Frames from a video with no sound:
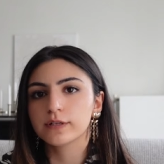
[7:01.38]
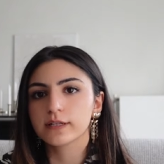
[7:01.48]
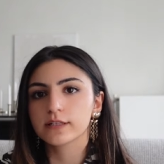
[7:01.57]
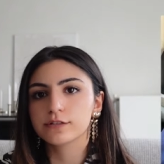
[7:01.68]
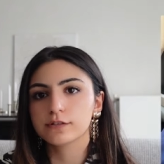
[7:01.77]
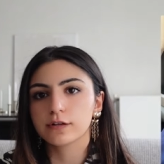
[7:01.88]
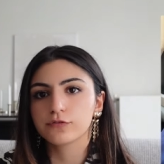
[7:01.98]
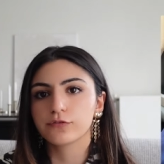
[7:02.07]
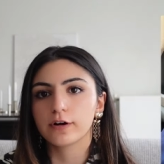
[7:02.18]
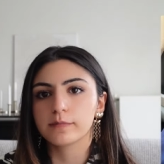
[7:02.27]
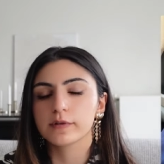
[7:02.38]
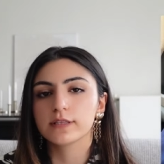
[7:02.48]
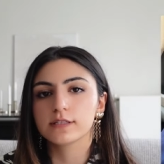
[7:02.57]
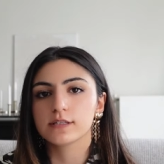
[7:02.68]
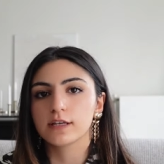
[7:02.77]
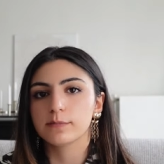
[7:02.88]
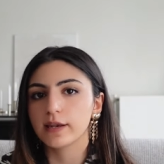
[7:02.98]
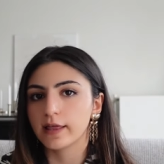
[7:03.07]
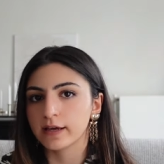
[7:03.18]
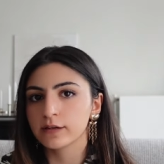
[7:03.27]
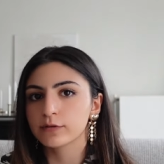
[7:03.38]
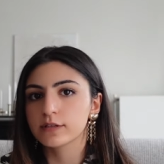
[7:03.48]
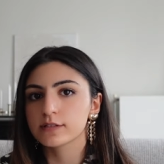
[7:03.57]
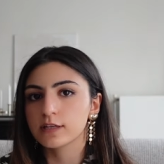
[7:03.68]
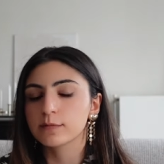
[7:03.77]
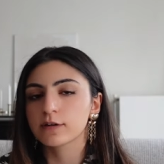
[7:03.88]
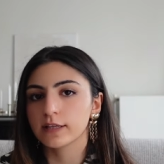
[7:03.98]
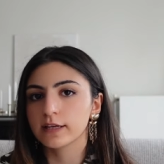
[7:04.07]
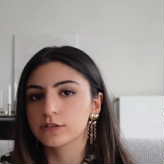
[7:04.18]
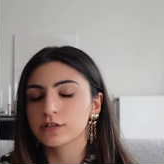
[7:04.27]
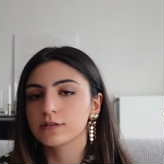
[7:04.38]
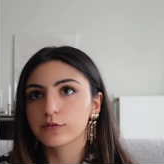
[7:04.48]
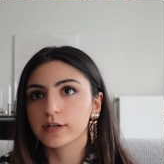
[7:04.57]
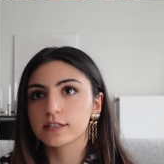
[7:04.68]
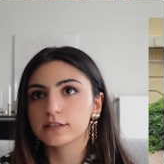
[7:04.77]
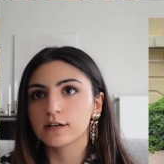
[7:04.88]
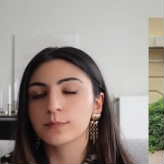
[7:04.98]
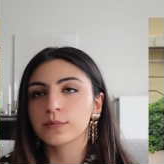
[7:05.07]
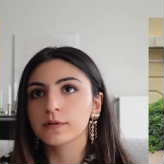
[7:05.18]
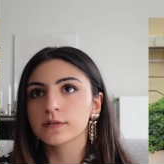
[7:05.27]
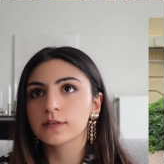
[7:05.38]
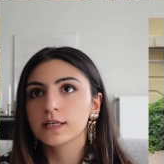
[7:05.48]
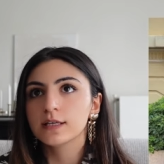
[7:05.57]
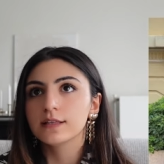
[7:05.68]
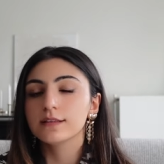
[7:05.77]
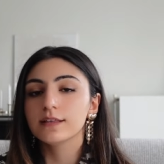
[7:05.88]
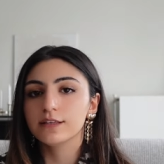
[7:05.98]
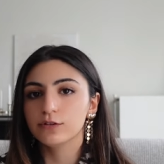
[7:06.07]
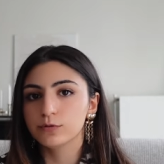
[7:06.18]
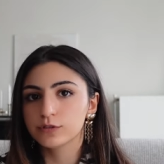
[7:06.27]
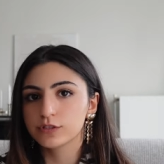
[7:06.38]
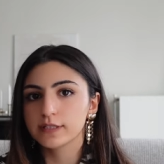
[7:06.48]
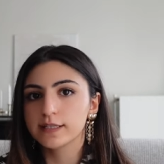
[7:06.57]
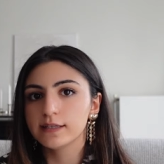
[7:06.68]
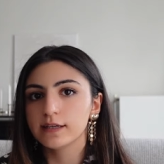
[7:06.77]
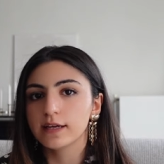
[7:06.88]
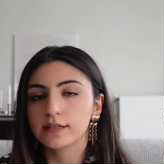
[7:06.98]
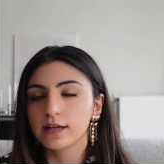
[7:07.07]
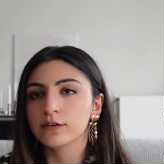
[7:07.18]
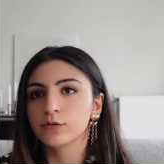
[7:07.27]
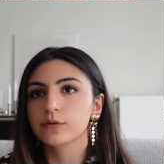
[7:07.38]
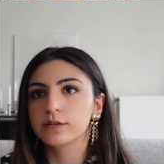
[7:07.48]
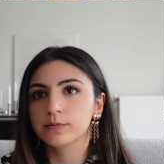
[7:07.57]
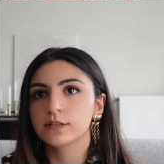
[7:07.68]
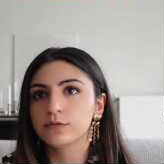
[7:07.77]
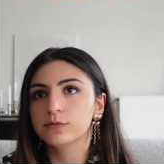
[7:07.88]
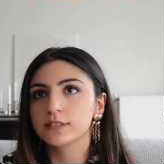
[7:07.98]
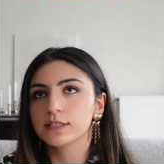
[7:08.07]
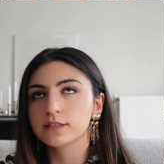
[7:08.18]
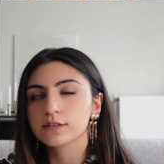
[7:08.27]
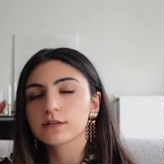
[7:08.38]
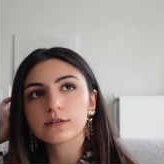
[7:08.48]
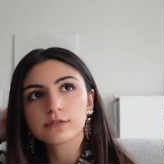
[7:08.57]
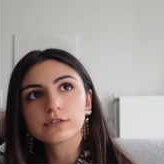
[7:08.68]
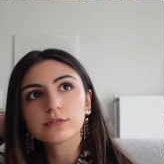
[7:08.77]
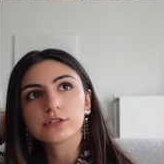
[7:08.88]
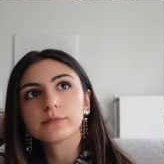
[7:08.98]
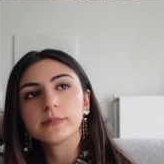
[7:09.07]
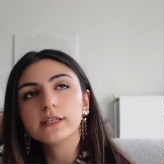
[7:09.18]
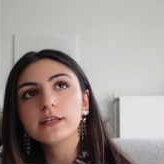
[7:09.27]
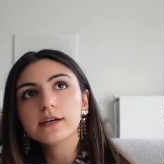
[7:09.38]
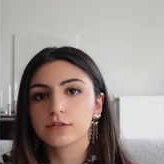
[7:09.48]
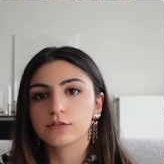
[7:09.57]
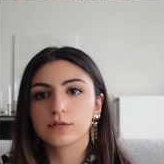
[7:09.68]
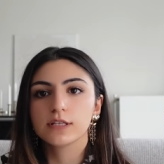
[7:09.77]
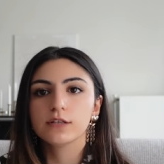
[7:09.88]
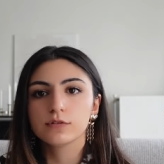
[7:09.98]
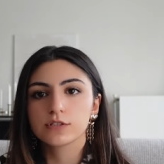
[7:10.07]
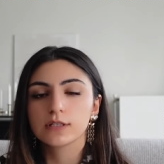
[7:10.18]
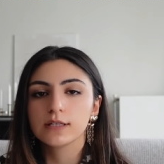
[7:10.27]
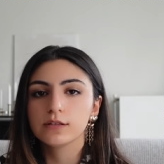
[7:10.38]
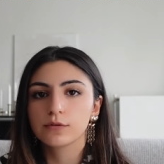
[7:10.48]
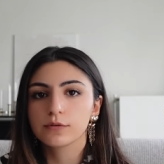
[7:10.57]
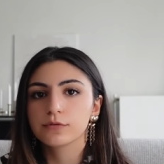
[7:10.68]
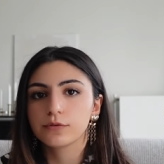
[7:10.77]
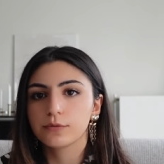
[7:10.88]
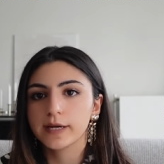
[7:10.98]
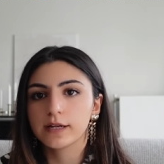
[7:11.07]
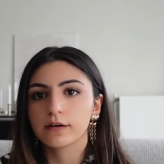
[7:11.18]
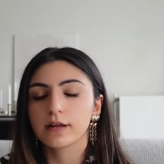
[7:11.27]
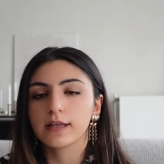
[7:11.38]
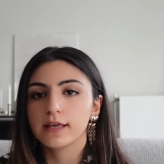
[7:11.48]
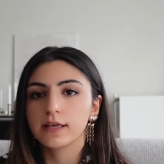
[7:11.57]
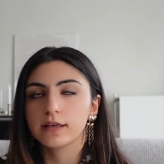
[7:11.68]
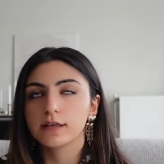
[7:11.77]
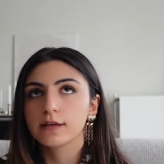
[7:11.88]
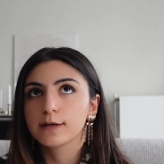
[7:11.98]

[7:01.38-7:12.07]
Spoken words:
that it's not from the same line or the same collection. For example, they usually, and I know that we do see this a lot on social media, so they usually don't wear a